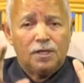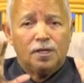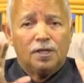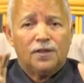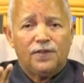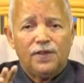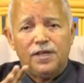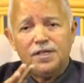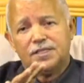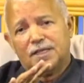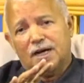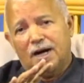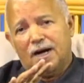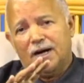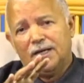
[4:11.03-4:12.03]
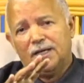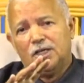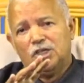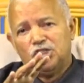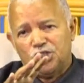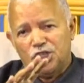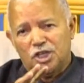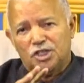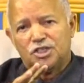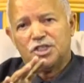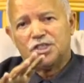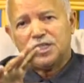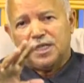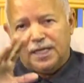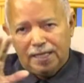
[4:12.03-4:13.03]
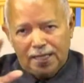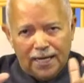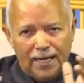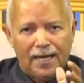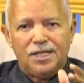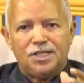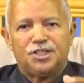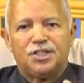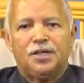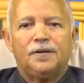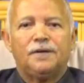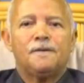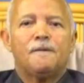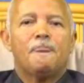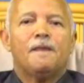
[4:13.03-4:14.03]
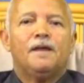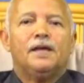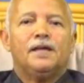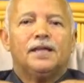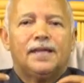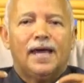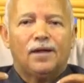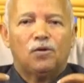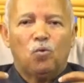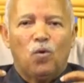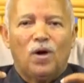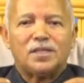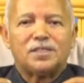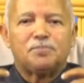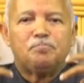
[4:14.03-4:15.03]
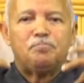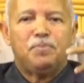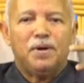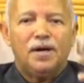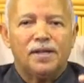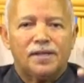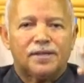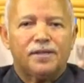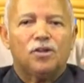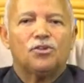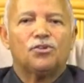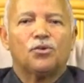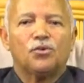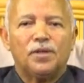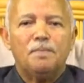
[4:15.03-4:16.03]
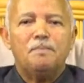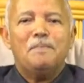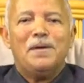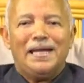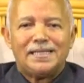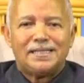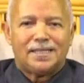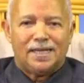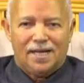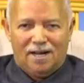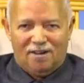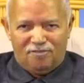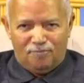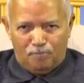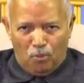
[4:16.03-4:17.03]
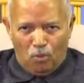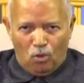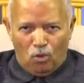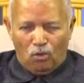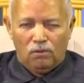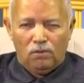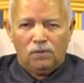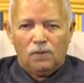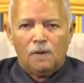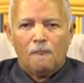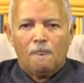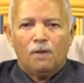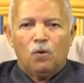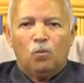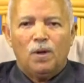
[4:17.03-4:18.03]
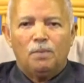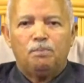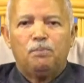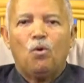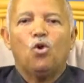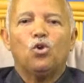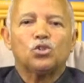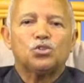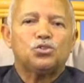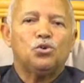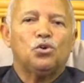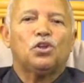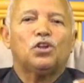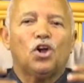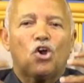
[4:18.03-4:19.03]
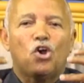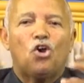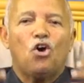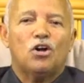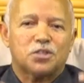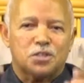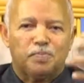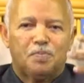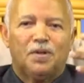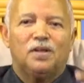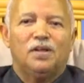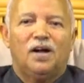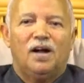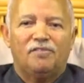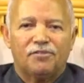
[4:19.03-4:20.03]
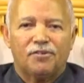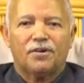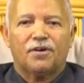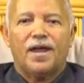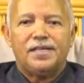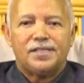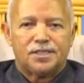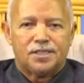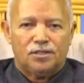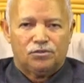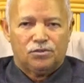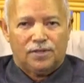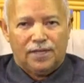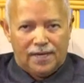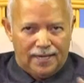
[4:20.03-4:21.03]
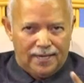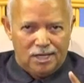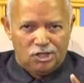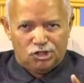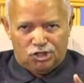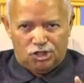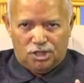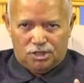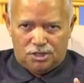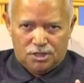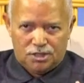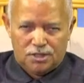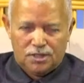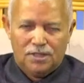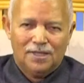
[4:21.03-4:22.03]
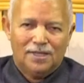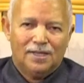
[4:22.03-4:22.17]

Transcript: These are churches in Galatia that was birthed through the ministry of Paul, where Paul took the gospel of grace to the Galatia churches.